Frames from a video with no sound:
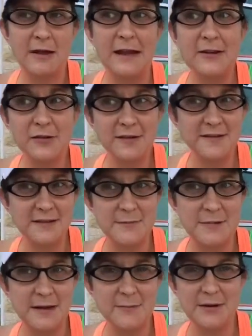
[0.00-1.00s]
interested
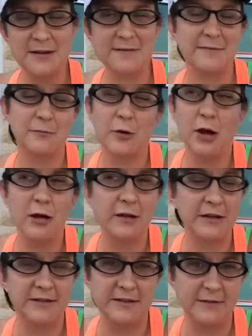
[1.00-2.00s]
me because we're all
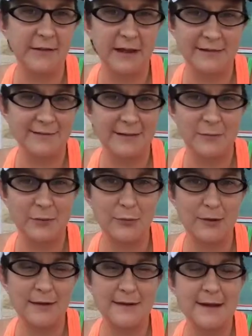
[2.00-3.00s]
guilty of that at some
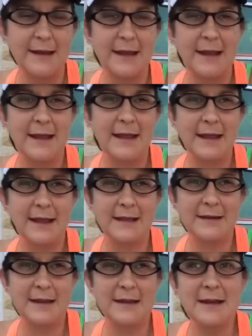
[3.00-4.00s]
point.
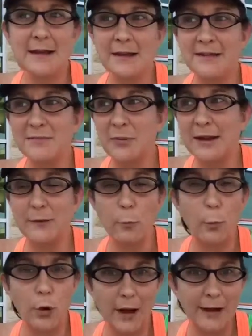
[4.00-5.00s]
And he
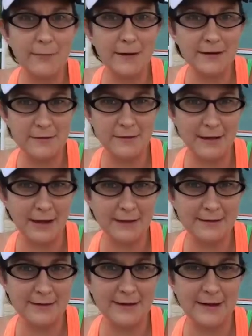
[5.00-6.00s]
explained why we do
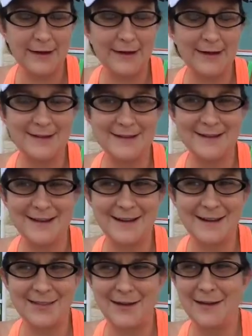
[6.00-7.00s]
that. And
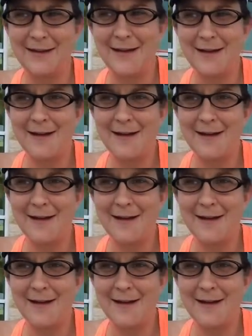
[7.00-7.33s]
I thought,